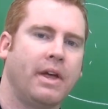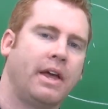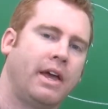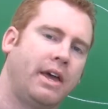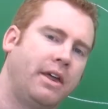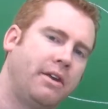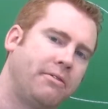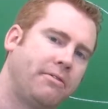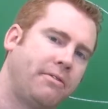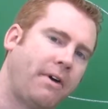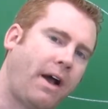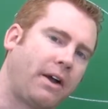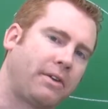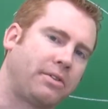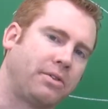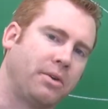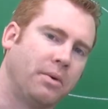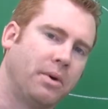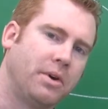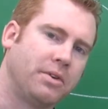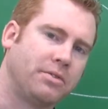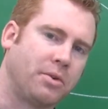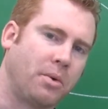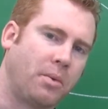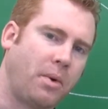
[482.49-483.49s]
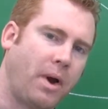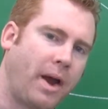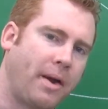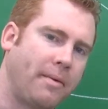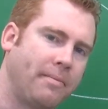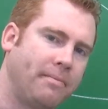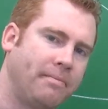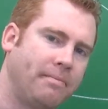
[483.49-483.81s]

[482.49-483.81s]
And in fact, there is a way.